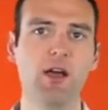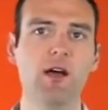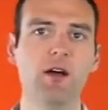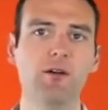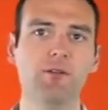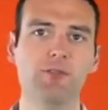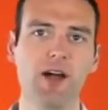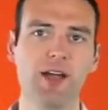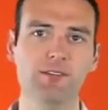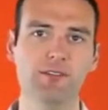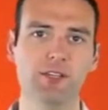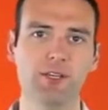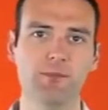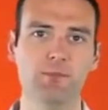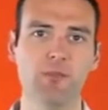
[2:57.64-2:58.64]

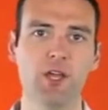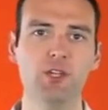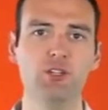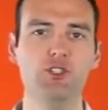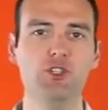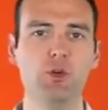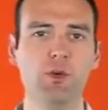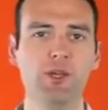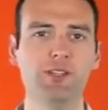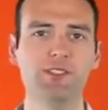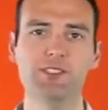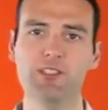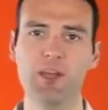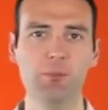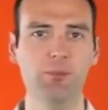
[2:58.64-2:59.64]
Finally, doing
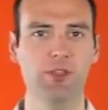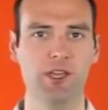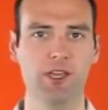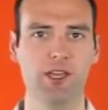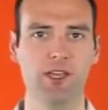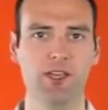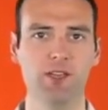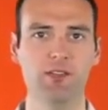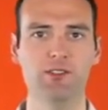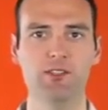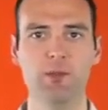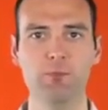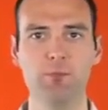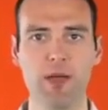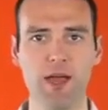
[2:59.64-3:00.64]
something is
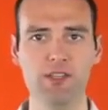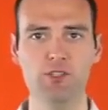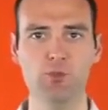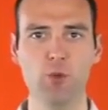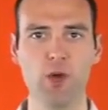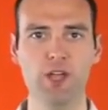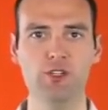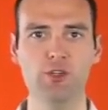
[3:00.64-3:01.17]
the best way to